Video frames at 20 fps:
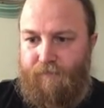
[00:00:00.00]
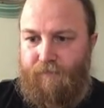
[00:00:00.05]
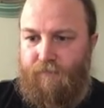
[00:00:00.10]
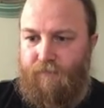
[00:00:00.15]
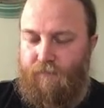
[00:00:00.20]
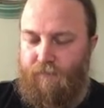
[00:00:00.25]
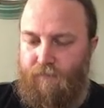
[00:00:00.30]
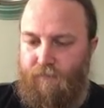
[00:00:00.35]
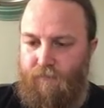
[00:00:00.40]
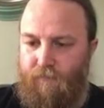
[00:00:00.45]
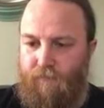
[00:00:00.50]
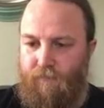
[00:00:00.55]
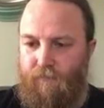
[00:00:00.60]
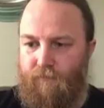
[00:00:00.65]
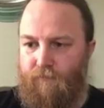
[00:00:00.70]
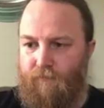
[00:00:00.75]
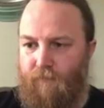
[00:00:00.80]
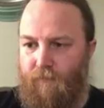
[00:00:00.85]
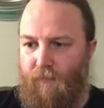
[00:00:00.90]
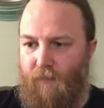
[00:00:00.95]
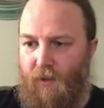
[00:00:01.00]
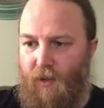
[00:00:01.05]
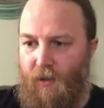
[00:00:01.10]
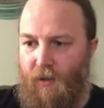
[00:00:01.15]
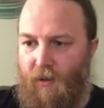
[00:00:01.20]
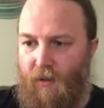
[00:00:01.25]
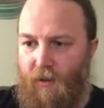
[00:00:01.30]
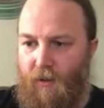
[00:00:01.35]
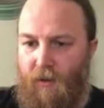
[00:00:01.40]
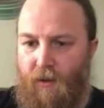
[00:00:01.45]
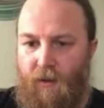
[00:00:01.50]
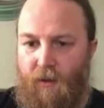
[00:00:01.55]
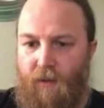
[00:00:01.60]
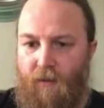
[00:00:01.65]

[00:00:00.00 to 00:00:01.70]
Nobody speaks.